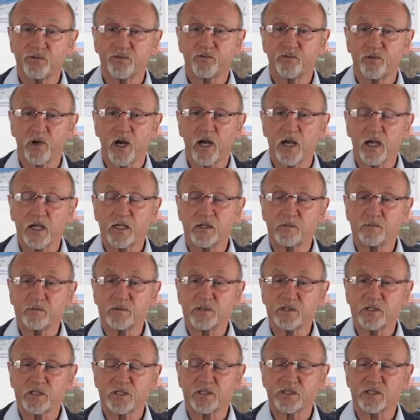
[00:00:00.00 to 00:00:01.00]

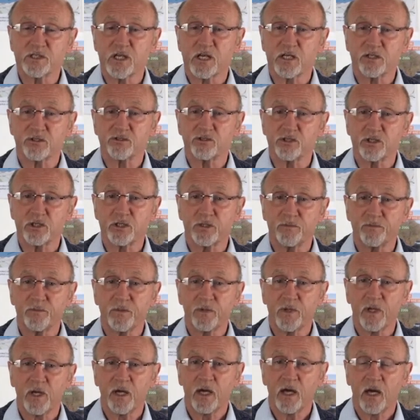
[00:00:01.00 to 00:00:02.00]
frames, etc.
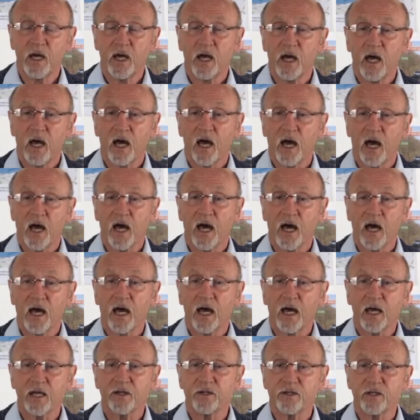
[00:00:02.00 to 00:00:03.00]

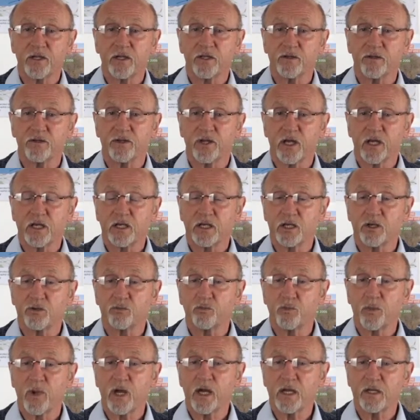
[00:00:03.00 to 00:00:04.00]
And they
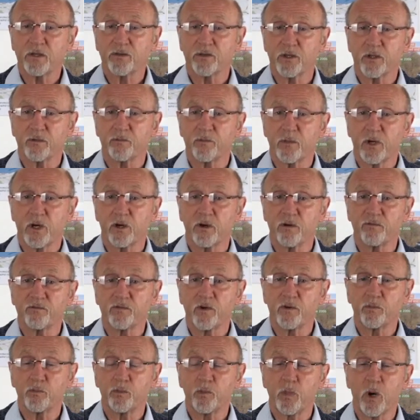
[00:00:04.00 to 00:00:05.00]
can make them of a